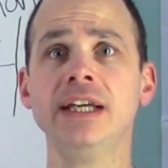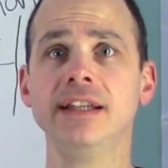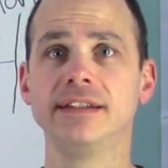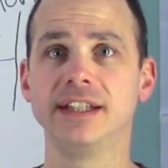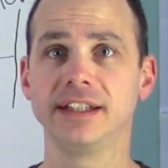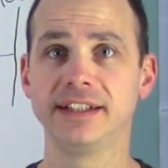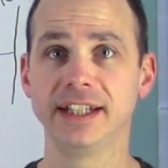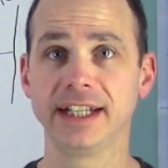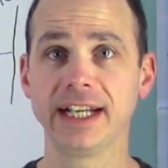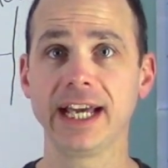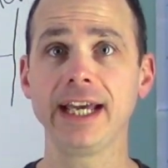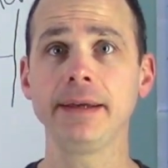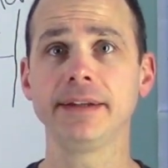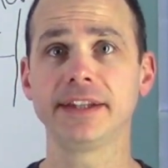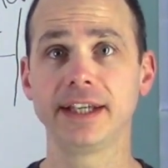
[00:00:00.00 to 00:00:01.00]
The
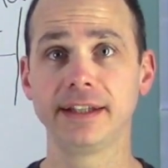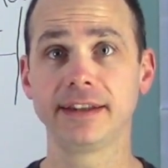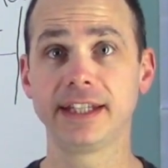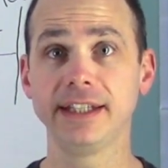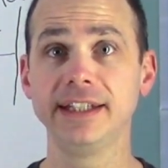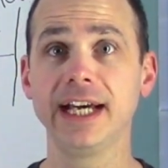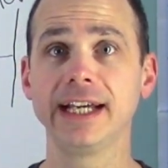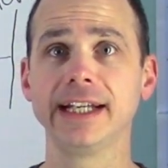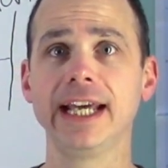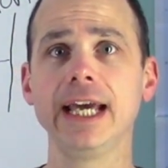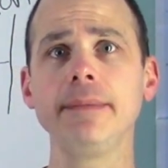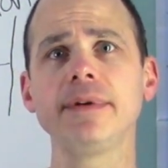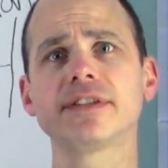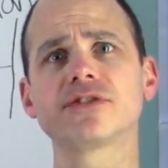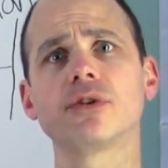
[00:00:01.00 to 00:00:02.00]

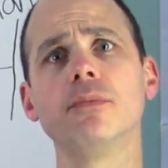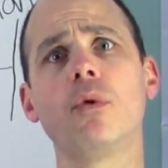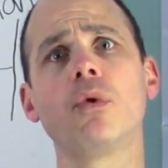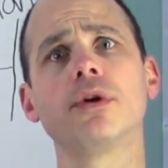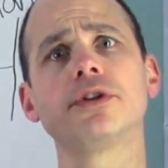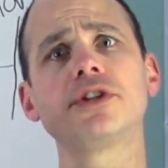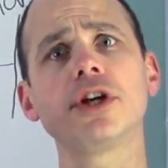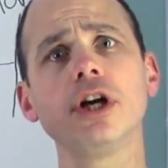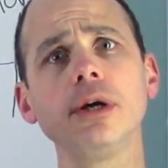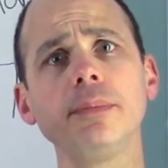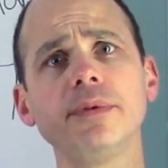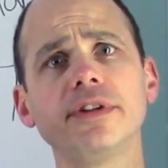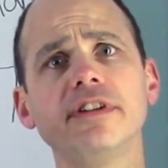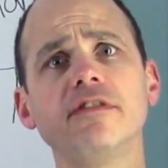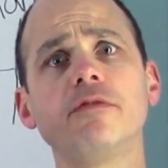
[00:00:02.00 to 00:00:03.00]
dynamics are more
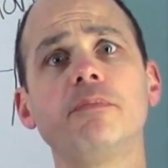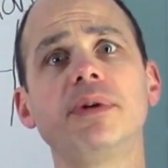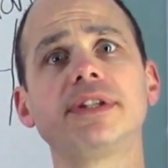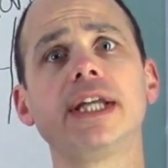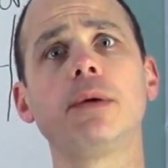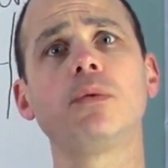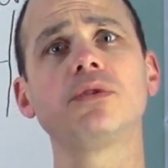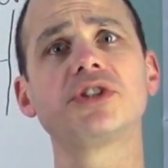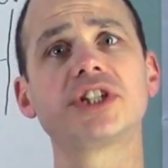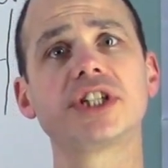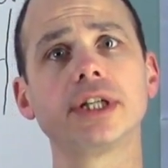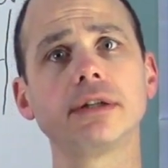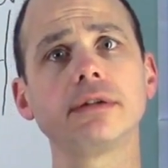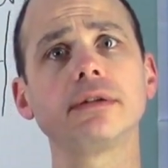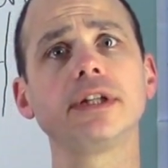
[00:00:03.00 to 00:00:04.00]
interpretive, but they will
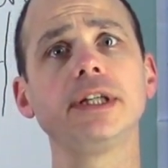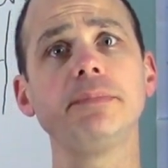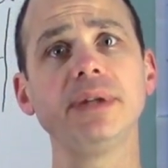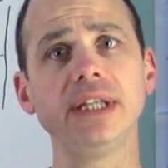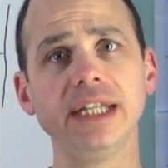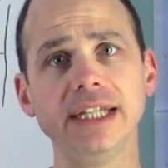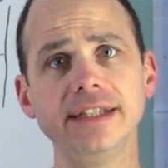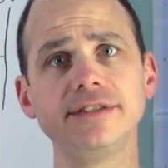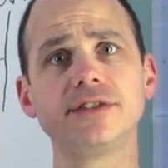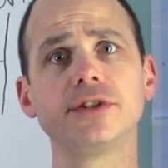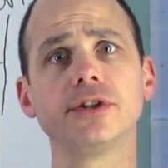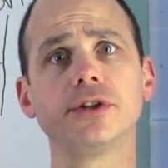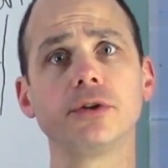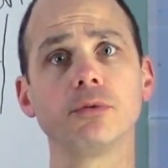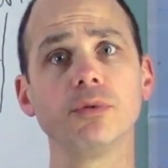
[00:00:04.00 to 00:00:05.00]
generally be
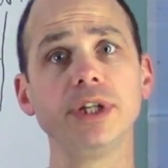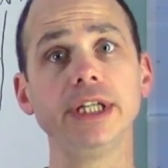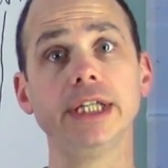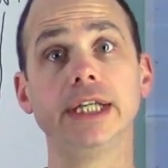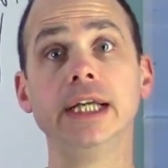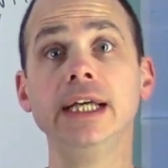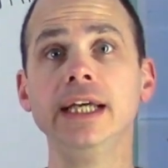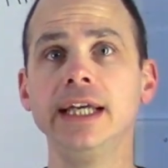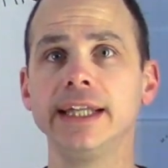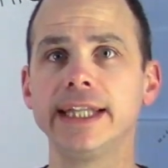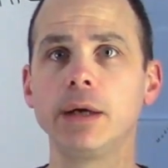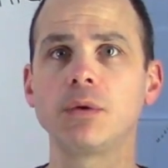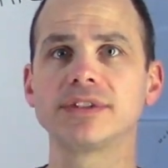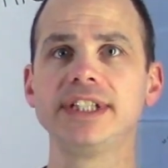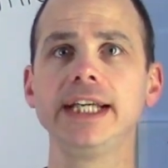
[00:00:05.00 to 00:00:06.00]
easier to read. They
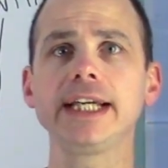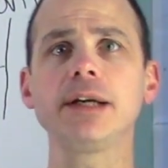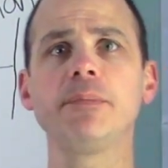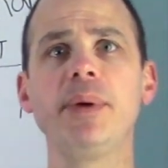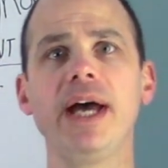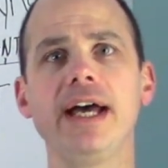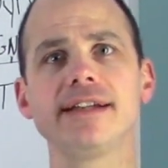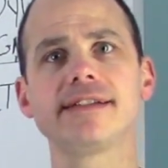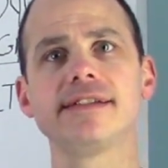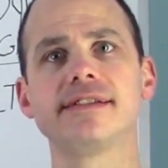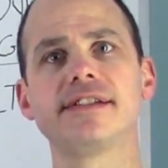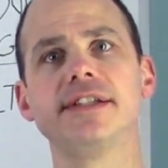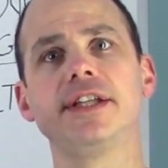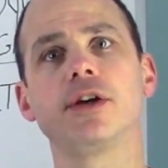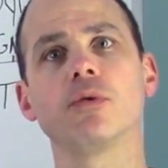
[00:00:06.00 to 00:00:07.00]
will take a passage
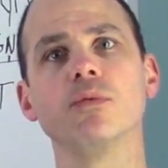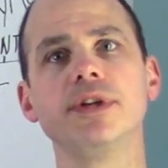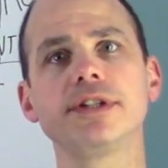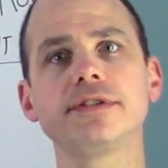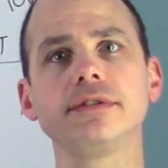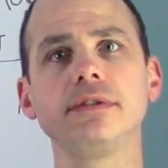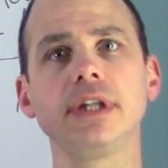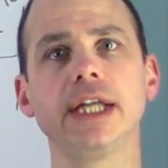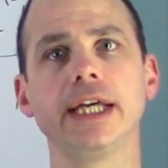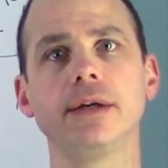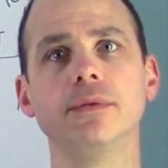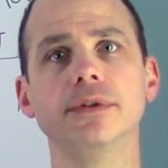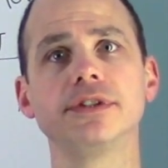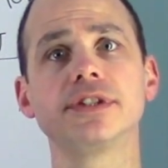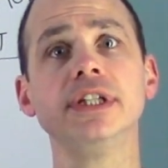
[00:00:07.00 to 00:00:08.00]
in the original
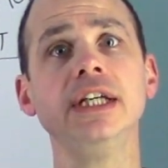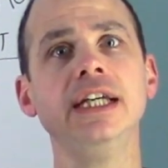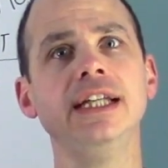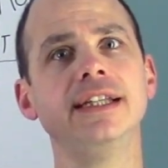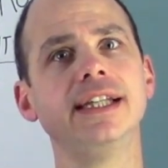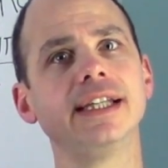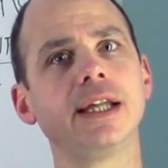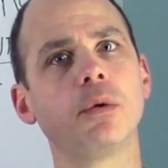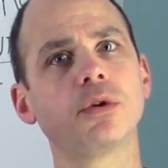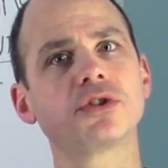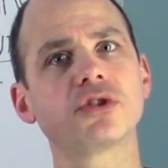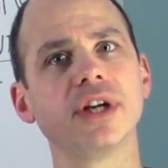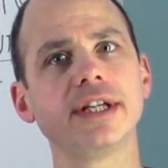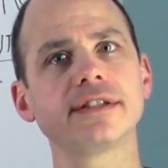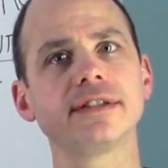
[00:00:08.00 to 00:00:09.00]
language, then they will
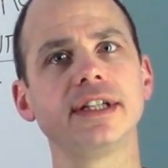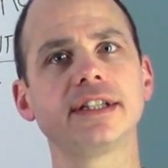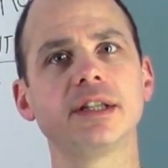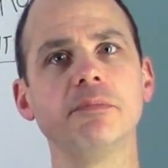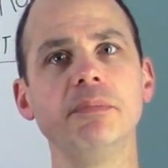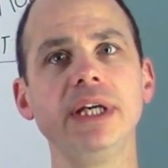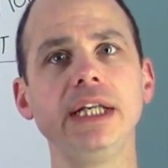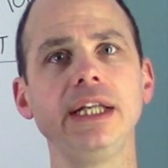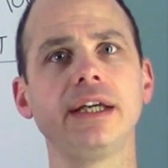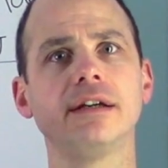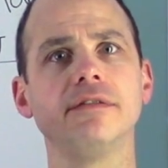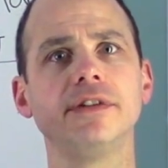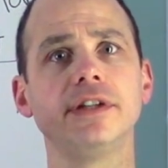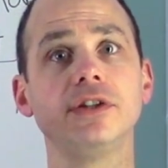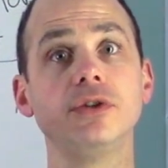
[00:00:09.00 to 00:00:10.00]
translate the meaning
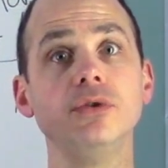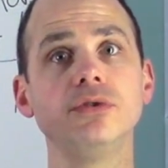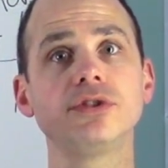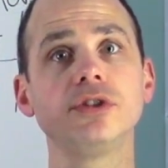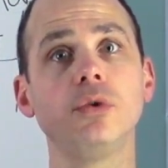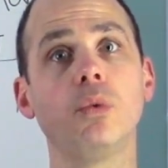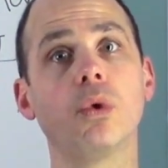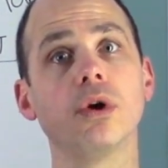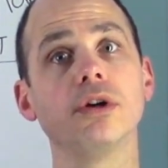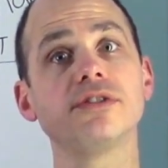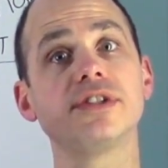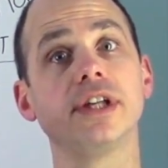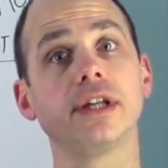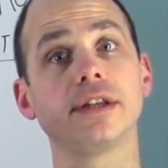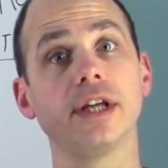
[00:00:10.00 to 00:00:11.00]
of it using words
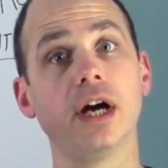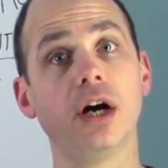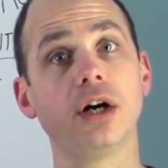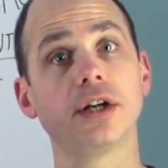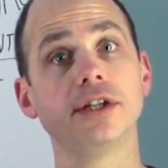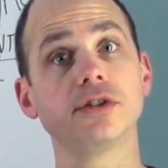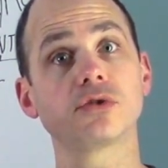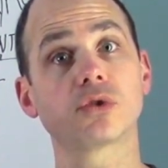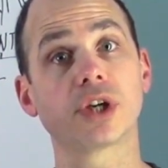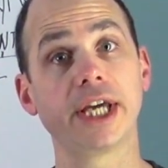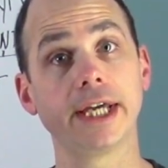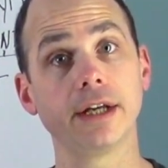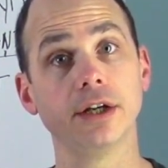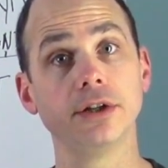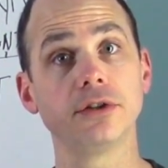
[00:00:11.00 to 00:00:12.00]
that the audience
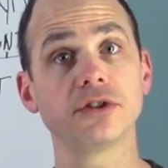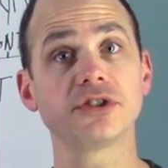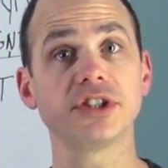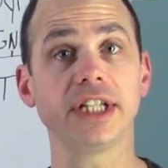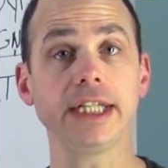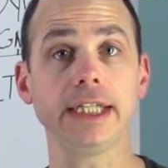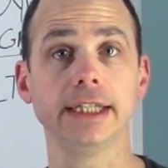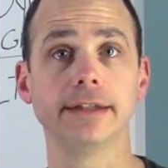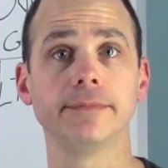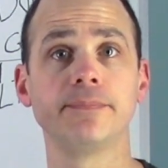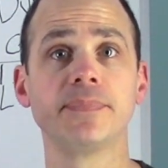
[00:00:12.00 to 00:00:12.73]
can understand.